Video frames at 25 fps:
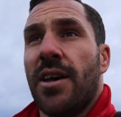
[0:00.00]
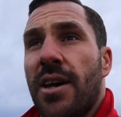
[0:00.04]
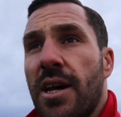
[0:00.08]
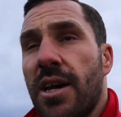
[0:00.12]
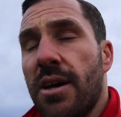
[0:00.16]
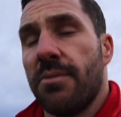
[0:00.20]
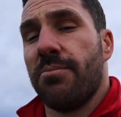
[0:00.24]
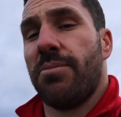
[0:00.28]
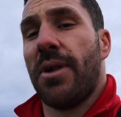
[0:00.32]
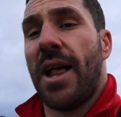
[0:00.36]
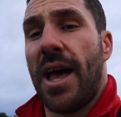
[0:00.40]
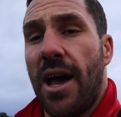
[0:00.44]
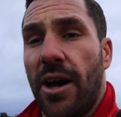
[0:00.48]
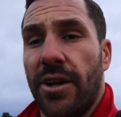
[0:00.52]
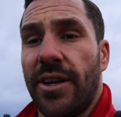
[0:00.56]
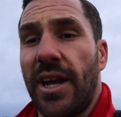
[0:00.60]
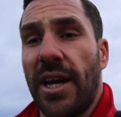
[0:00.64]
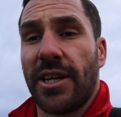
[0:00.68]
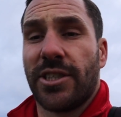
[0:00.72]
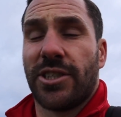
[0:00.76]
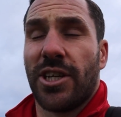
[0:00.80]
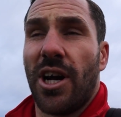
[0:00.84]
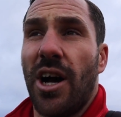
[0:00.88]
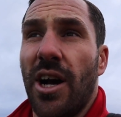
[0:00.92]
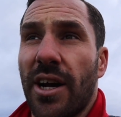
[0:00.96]
and play our
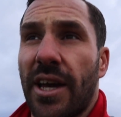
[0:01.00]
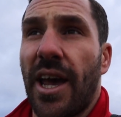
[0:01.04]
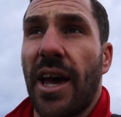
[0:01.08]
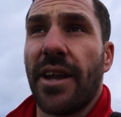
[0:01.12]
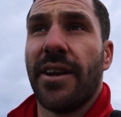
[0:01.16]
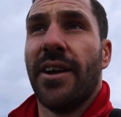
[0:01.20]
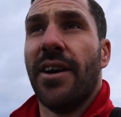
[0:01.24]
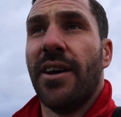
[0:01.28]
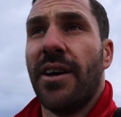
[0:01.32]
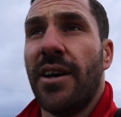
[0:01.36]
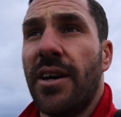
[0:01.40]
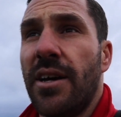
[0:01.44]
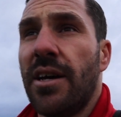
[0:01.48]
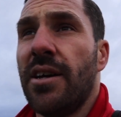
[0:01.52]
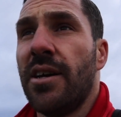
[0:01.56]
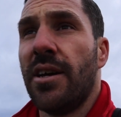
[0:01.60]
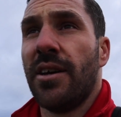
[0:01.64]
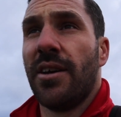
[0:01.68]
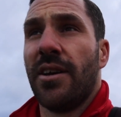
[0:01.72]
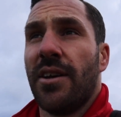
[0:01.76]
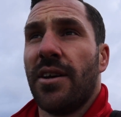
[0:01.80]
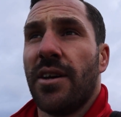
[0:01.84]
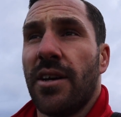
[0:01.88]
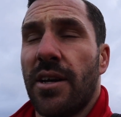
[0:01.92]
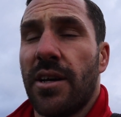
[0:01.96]
next shot again,
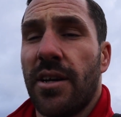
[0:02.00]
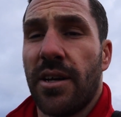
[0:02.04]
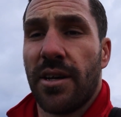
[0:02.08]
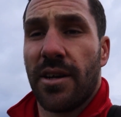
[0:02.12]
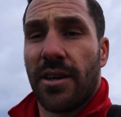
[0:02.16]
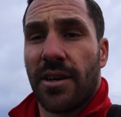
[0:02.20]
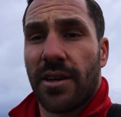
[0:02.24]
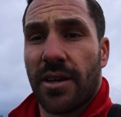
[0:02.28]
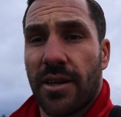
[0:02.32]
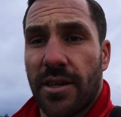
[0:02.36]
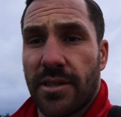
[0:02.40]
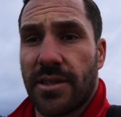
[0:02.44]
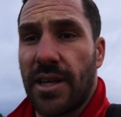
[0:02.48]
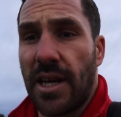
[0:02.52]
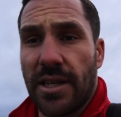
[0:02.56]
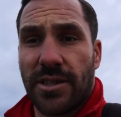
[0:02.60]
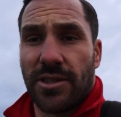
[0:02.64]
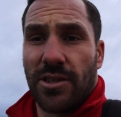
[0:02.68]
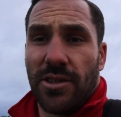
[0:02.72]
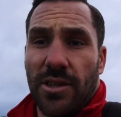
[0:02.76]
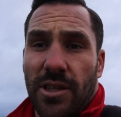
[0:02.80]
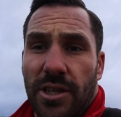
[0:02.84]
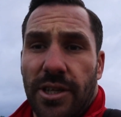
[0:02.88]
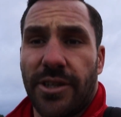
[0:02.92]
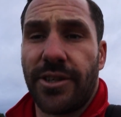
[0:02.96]
because that's
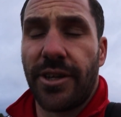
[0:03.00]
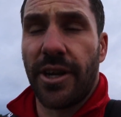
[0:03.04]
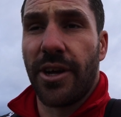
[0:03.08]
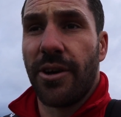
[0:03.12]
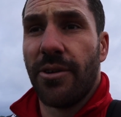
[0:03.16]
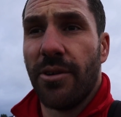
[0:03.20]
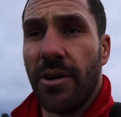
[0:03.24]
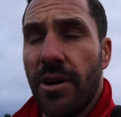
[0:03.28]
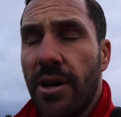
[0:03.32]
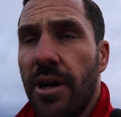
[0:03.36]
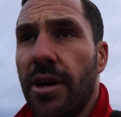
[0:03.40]
all I can do.